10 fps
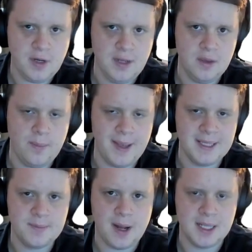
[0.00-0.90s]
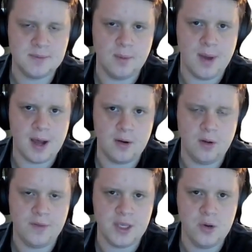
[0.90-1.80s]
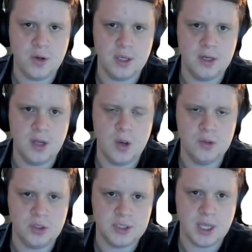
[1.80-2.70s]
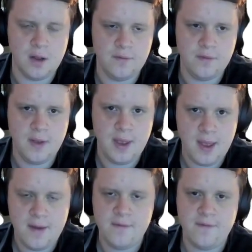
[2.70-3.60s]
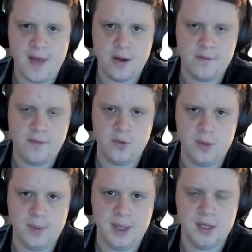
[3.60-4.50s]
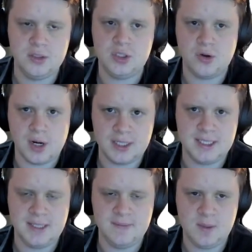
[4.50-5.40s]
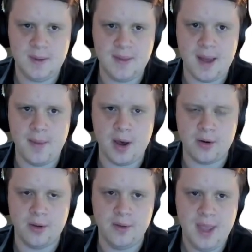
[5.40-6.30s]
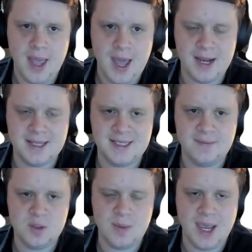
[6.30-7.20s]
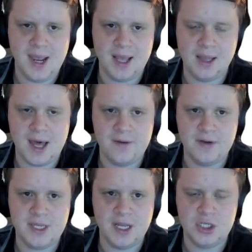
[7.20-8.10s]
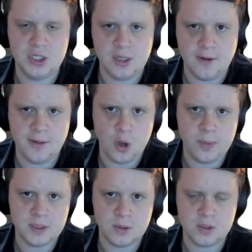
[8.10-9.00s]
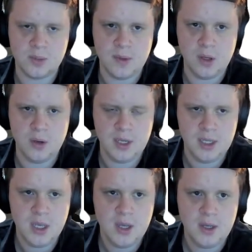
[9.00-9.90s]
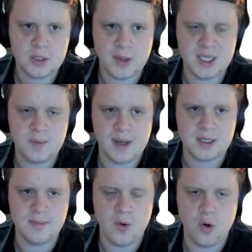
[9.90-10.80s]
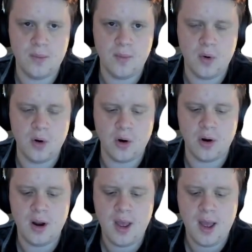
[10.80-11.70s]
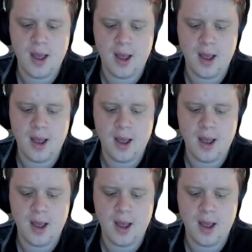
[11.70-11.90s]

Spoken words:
if you need the best possible model that you can host yourself, Falcon-40B Instruct seems to be that model, and it seems to be gaining a lot of attention in the open source community. So I expect more and more